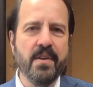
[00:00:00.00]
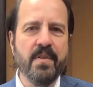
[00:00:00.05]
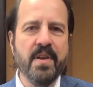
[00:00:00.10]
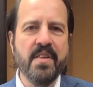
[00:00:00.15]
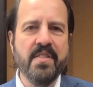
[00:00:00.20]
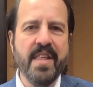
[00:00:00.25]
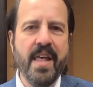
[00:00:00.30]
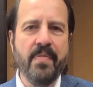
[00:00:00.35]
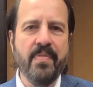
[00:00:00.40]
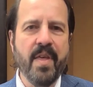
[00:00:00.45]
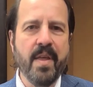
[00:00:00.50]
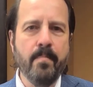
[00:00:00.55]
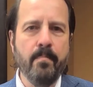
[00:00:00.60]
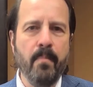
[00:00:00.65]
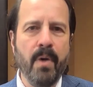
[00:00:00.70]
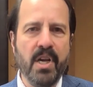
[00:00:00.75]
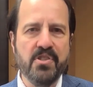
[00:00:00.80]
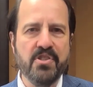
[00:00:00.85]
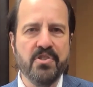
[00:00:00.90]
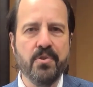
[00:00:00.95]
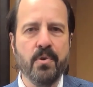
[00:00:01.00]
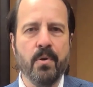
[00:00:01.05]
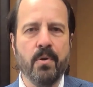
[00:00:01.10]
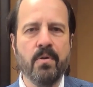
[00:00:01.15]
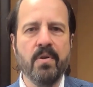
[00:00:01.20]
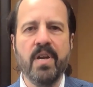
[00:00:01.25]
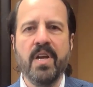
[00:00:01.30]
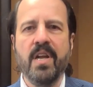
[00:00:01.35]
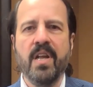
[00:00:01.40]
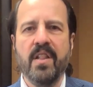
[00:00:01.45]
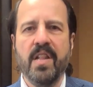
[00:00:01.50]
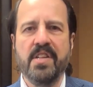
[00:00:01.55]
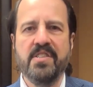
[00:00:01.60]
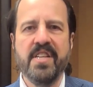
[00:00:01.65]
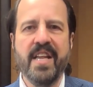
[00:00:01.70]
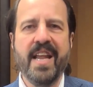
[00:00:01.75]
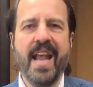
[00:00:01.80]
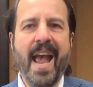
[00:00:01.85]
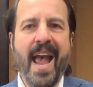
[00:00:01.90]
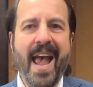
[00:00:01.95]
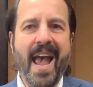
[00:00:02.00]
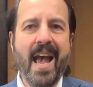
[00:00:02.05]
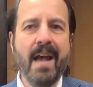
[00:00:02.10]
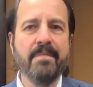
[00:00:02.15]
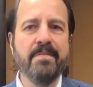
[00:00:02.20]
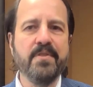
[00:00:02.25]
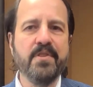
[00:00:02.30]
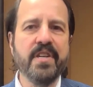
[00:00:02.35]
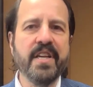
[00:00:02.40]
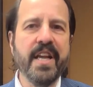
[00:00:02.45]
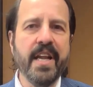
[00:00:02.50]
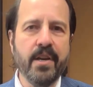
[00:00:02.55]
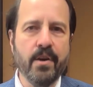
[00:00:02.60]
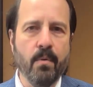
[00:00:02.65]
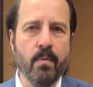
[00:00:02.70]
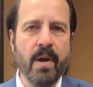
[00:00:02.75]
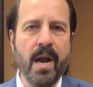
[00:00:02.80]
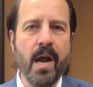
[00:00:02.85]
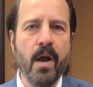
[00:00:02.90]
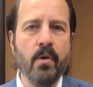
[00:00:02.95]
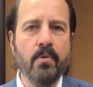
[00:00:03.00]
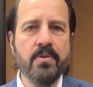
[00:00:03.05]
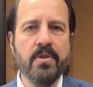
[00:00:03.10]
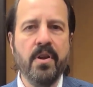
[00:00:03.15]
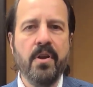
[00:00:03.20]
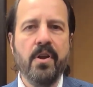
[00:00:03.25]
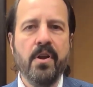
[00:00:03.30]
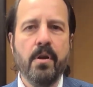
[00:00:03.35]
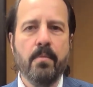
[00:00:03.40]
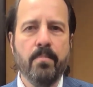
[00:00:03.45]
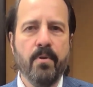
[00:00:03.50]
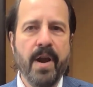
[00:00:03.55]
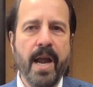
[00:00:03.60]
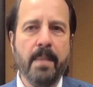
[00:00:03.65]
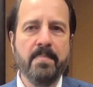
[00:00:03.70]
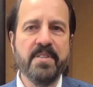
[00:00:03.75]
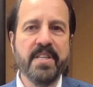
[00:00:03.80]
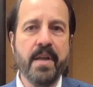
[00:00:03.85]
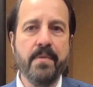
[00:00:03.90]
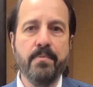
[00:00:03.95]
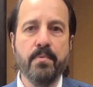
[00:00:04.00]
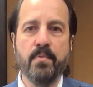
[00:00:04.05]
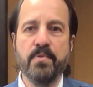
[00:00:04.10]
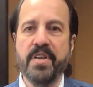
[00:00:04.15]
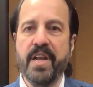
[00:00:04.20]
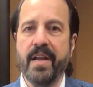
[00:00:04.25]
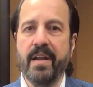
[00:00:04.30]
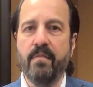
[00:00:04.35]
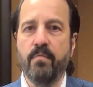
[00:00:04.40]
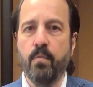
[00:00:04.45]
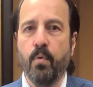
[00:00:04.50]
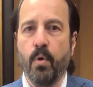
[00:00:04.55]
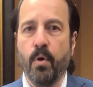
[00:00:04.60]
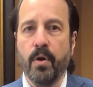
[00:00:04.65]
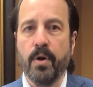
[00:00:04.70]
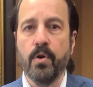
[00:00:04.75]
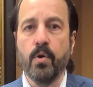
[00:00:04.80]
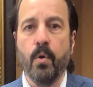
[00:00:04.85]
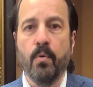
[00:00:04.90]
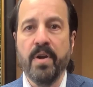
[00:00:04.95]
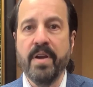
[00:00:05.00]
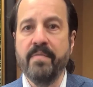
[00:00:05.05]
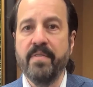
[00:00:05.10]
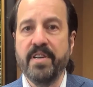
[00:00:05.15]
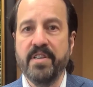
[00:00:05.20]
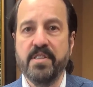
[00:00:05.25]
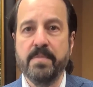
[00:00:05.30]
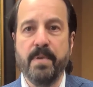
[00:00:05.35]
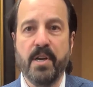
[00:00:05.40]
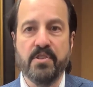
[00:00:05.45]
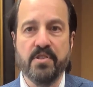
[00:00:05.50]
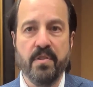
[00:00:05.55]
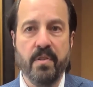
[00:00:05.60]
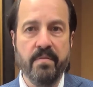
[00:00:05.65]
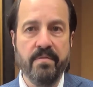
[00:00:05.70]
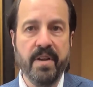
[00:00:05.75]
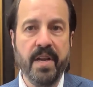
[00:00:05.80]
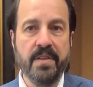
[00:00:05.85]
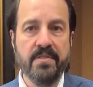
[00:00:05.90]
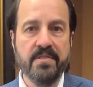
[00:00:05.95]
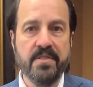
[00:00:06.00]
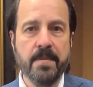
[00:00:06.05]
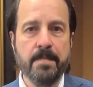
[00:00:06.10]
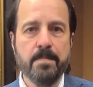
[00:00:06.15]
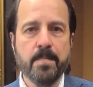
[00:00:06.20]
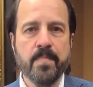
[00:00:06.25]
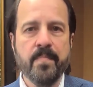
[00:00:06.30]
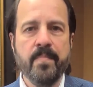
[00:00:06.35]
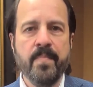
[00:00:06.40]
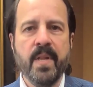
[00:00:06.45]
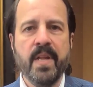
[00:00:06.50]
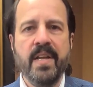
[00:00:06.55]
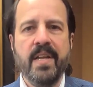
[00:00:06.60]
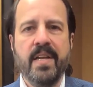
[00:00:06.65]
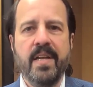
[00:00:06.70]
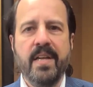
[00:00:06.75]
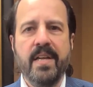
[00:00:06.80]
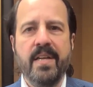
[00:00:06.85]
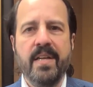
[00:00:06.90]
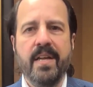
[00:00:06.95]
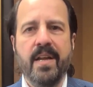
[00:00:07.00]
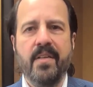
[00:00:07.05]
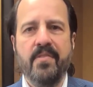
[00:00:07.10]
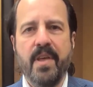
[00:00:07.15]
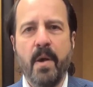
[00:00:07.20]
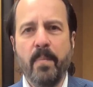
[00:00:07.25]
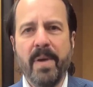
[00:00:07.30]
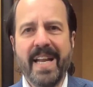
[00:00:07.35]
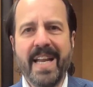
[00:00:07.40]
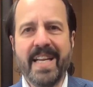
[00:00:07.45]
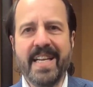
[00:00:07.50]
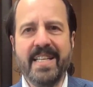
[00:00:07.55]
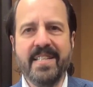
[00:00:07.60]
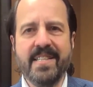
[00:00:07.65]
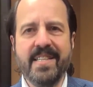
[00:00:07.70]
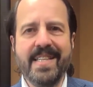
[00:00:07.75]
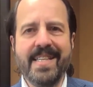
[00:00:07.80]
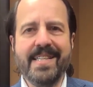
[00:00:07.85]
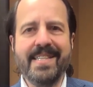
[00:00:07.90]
that they must, or let's say have to get around, perhaps get through a day of work or even a special event. Then we get into these